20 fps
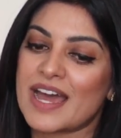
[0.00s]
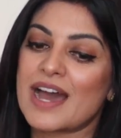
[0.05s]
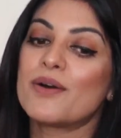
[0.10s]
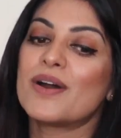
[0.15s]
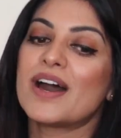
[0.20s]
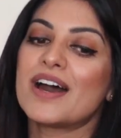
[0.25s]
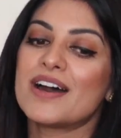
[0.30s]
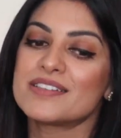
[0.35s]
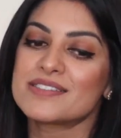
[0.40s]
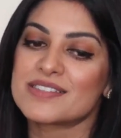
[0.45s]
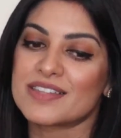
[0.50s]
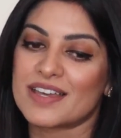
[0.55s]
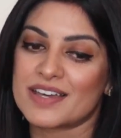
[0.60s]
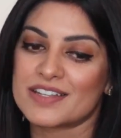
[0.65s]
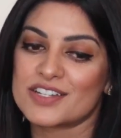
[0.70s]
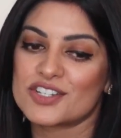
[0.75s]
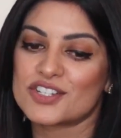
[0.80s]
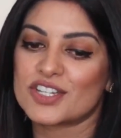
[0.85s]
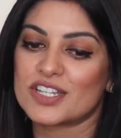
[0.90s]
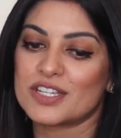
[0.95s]
how has
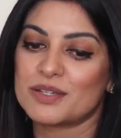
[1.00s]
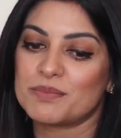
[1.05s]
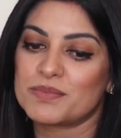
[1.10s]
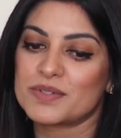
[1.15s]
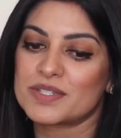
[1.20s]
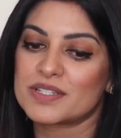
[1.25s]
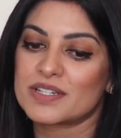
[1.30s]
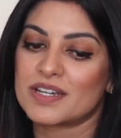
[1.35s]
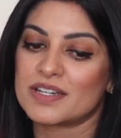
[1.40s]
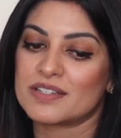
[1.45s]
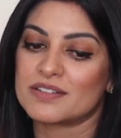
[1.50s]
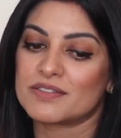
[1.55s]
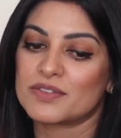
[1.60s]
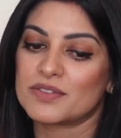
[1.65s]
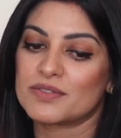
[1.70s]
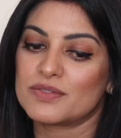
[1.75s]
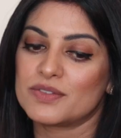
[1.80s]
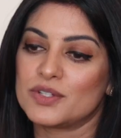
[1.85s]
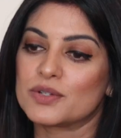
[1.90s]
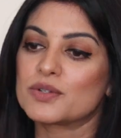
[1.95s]
that shaped kind
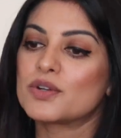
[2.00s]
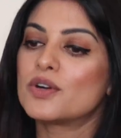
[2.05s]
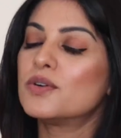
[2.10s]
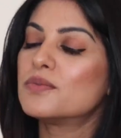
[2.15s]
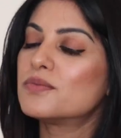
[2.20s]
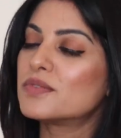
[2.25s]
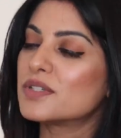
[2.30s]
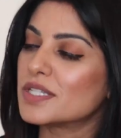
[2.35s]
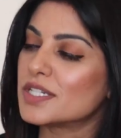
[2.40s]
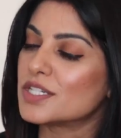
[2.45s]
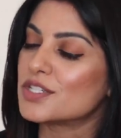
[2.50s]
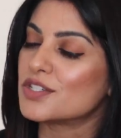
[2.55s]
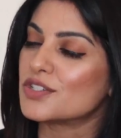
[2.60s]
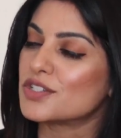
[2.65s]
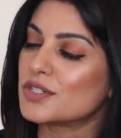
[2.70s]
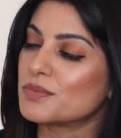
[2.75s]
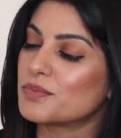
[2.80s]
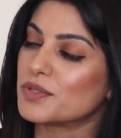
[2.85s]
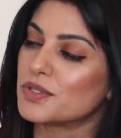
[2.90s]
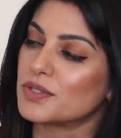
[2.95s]
of your own
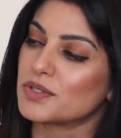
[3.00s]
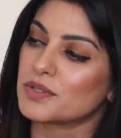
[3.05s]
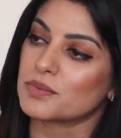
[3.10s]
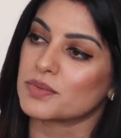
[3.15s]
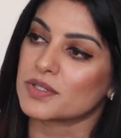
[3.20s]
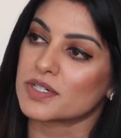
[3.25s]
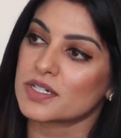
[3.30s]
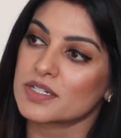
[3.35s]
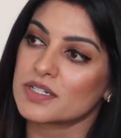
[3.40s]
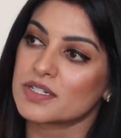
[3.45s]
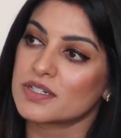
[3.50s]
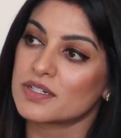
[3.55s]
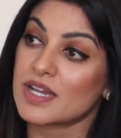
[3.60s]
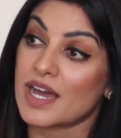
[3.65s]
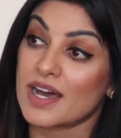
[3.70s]
relationship with your work?